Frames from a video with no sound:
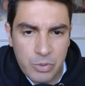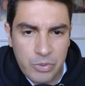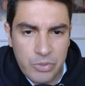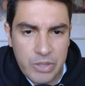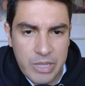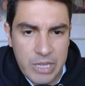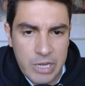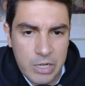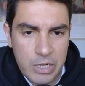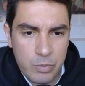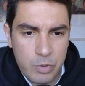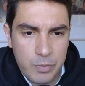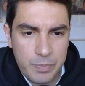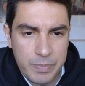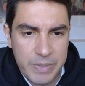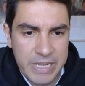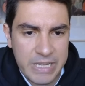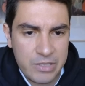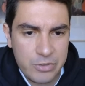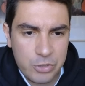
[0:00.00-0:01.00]
thing here would
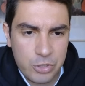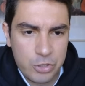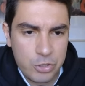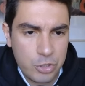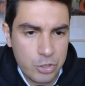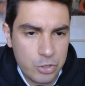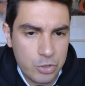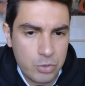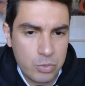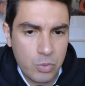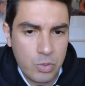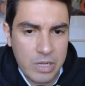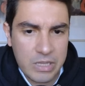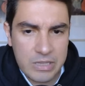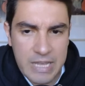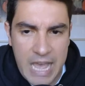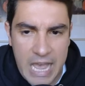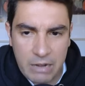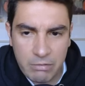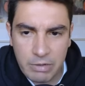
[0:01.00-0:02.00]
be to just look at
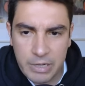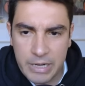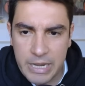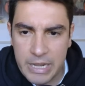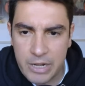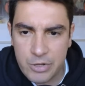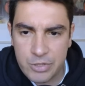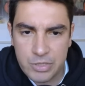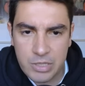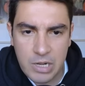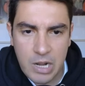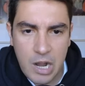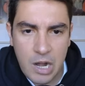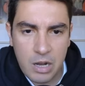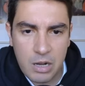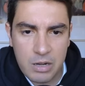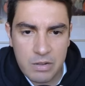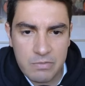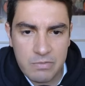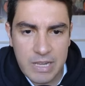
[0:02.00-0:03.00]
the aggregators that
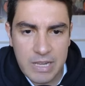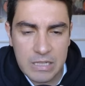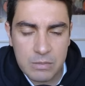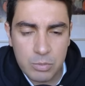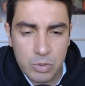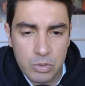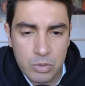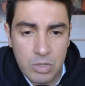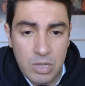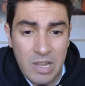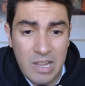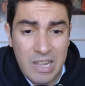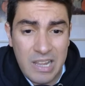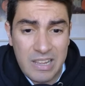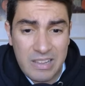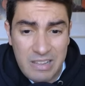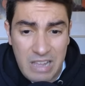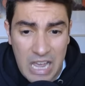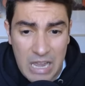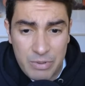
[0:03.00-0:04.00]
are available.
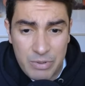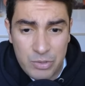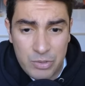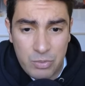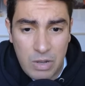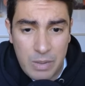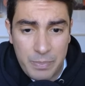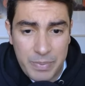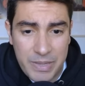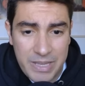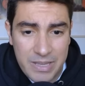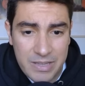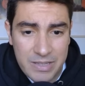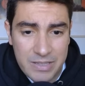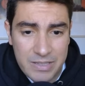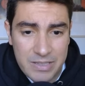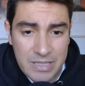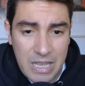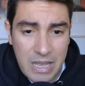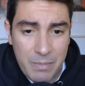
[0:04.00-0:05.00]
KyberSwap
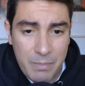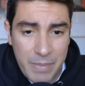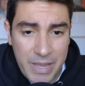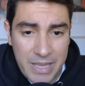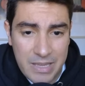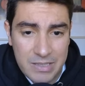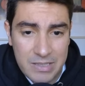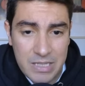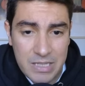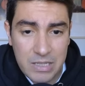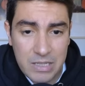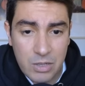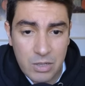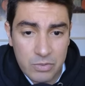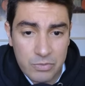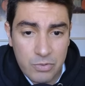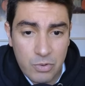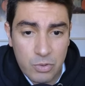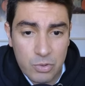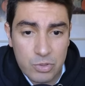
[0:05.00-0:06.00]
is amazing.
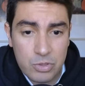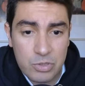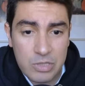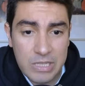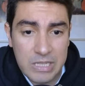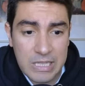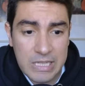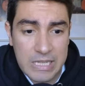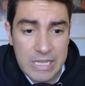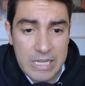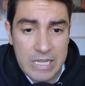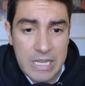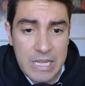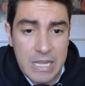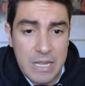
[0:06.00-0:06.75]
Unfortunately,